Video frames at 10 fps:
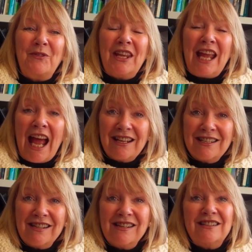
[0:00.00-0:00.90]
the
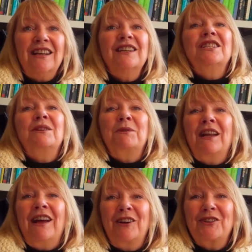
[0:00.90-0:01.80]
actors had actually been
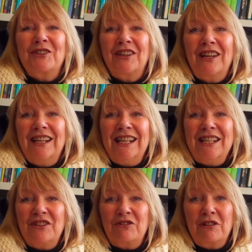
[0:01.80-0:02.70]
out
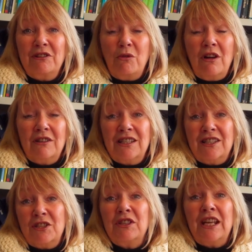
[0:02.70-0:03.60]
into the real world
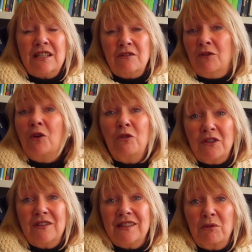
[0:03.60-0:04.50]
to get
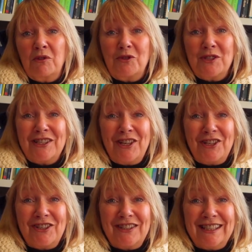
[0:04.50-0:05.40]
involved in some of the
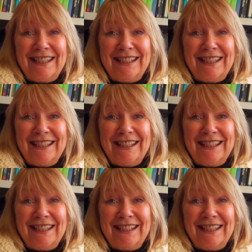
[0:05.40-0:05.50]
research.